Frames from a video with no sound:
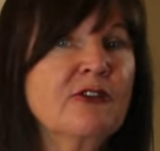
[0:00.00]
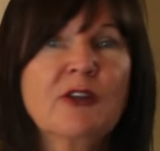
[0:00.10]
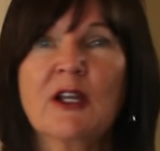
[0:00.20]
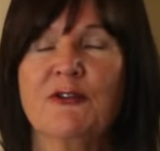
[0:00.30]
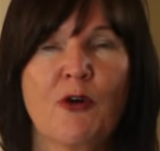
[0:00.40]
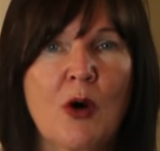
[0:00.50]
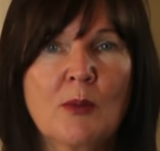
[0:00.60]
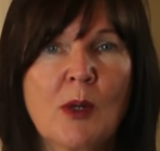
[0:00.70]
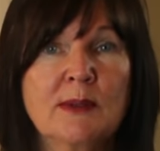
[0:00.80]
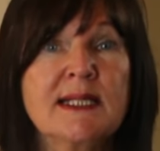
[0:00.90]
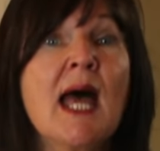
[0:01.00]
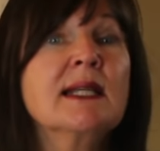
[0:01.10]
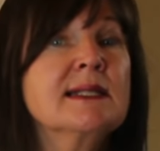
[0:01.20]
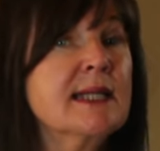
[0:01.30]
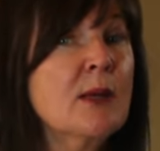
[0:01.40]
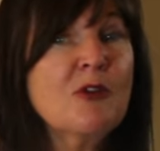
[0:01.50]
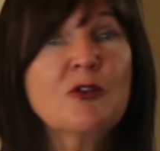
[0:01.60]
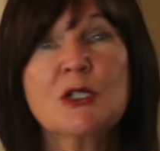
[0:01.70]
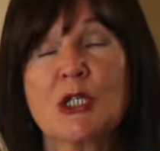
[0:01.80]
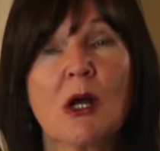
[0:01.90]
a flood of hormones, some of
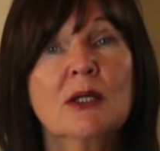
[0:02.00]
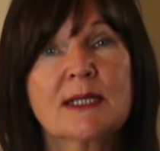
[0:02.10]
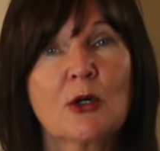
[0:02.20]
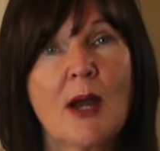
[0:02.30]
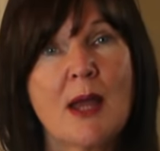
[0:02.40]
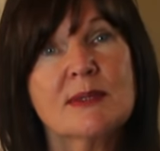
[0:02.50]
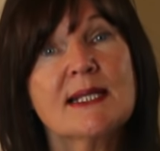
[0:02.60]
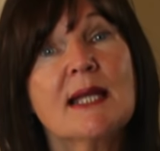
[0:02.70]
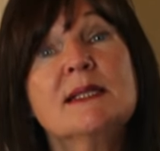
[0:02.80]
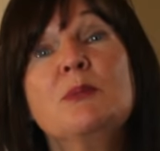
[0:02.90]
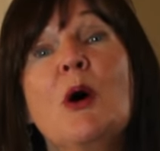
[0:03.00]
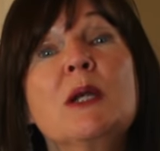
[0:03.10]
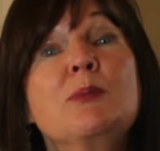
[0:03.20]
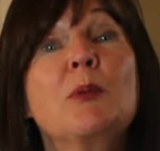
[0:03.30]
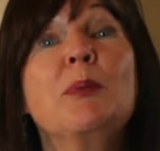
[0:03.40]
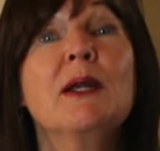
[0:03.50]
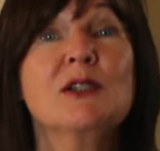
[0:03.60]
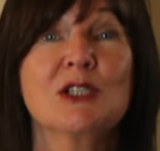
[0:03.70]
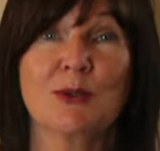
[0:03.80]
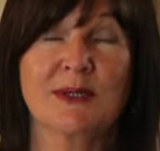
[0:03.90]
which cause cramps as the body
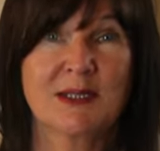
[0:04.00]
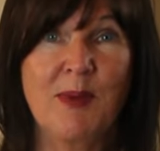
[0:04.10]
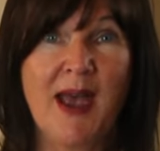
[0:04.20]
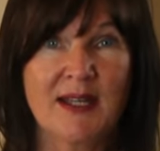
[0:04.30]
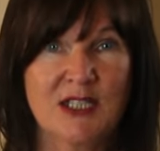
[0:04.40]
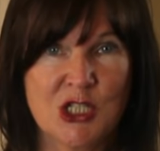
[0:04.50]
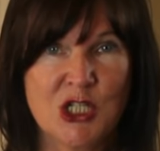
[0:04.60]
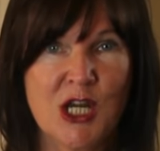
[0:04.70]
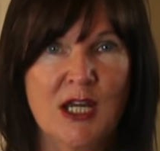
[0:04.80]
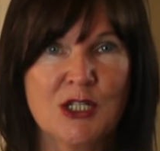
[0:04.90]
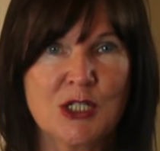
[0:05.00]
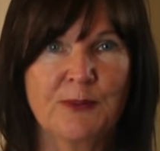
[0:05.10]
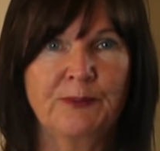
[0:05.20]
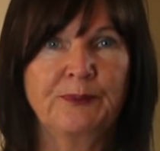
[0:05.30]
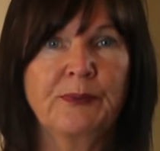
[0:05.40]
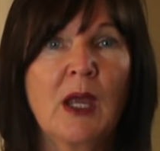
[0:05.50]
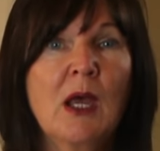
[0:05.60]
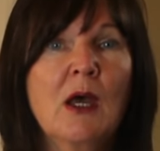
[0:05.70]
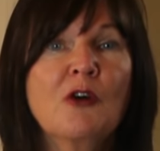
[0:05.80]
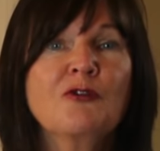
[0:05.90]
prepares to expand and change.
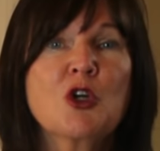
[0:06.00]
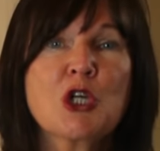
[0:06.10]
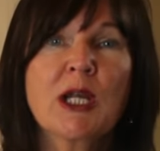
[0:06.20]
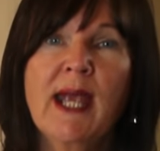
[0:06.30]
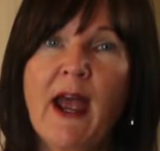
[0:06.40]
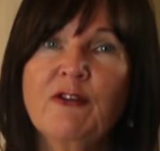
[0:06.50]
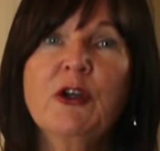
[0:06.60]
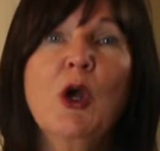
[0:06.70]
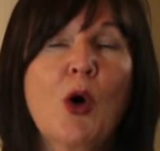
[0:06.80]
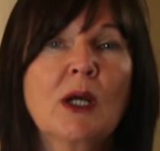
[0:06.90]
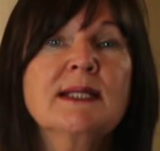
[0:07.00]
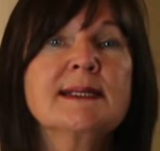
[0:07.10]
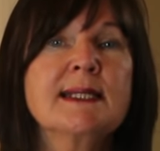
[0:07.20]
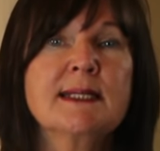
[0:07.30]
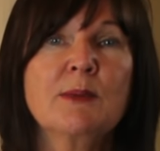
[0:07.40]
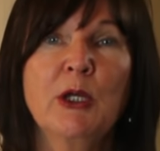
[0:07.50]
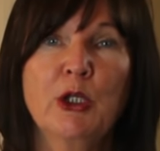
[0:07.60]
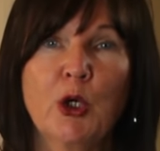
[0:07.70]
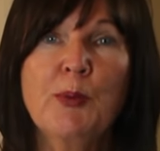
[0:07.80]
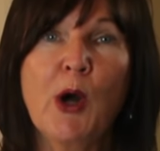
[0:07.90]
Virtually every organ system in
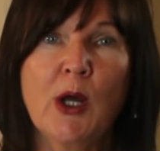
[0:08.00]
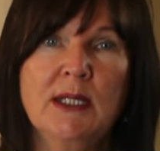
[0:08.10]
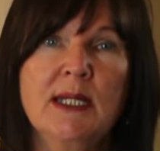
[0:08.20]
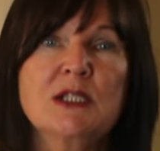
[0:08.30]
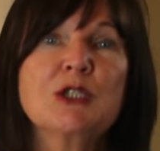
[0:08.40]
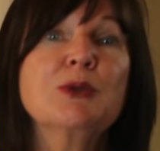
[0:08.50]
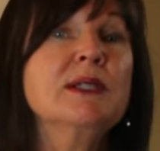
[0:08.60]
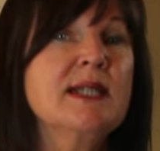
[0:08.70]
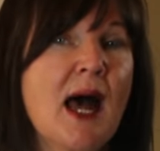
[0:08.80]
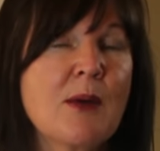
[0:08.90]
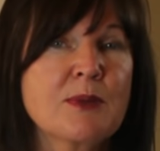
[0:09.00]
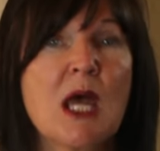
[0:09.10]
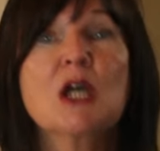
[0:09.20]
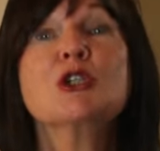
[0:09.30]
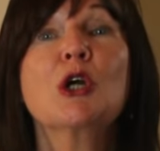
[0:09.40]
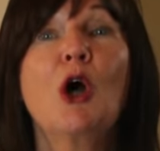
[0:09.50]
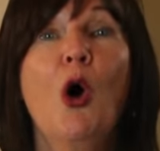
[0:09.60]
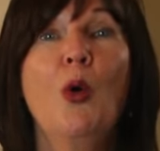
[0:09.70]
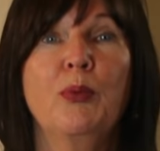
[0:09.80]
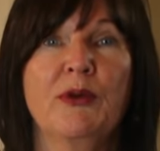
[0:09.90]
your body needs to adapt to
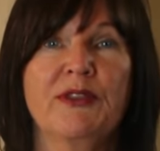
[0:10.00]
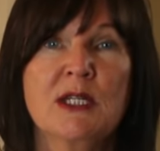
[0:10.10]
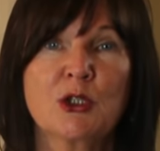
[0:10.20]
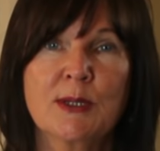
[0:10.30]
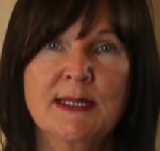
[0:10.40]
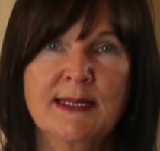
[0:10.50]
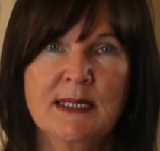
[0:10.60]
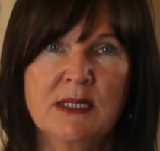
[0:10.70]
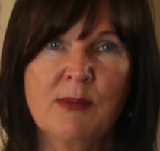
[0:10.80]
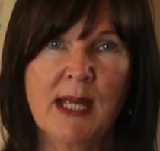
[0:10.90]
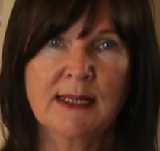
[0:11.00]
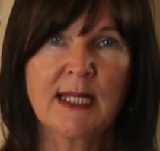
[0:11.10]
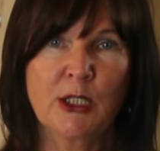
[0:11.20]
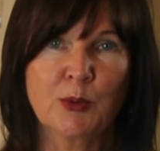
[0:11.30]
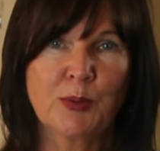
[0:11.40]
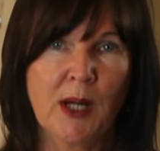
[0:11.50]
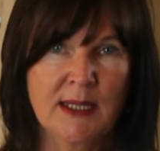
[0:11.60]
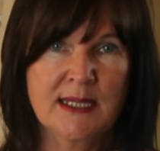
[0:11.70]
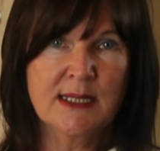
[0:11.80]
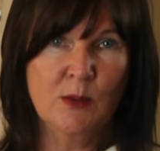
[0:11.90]
cope with the increasing demands that your
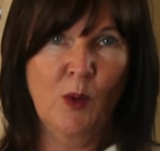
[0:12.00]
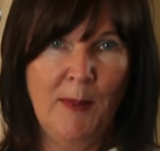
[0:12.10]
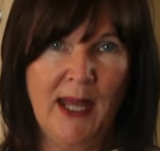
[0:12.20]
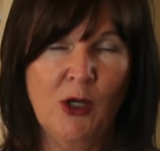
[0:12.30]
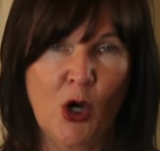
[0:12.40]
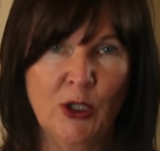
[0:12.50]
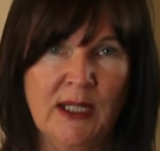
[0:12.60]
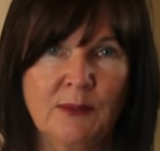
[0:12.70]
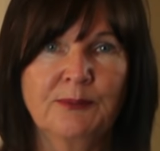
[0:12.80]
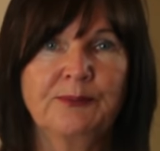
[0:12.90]
pregnancy will make on it.